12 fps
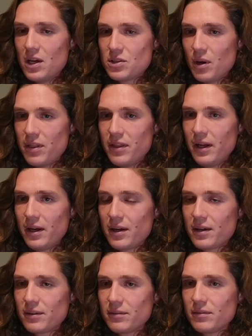so I
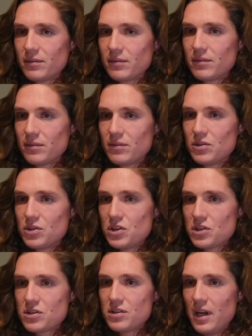think
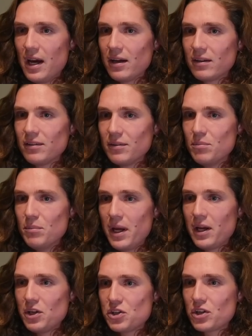just yeah,
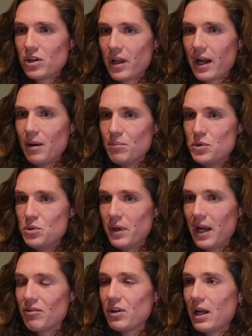making sure like I'm
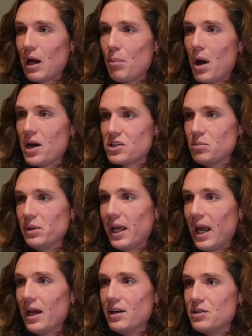doing everything I possibly
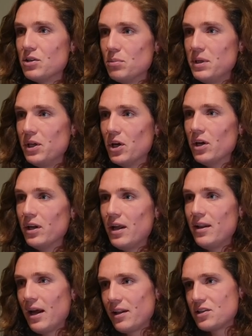can to be good,
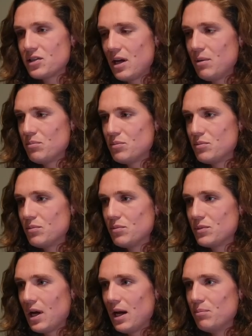and then at the same
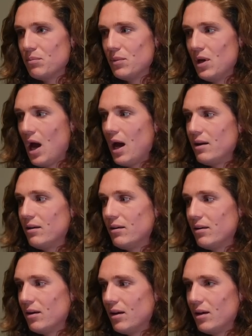time not
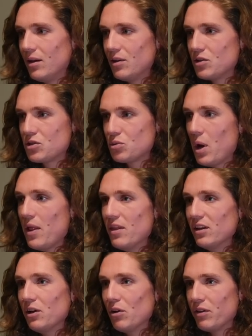
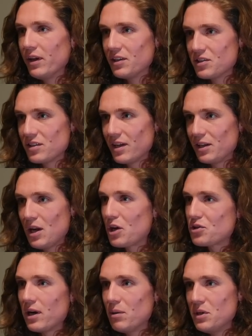sweating the little things, like
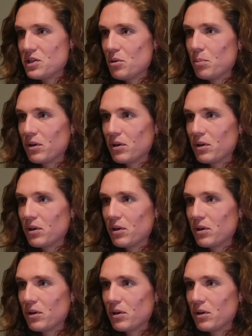not trying to be so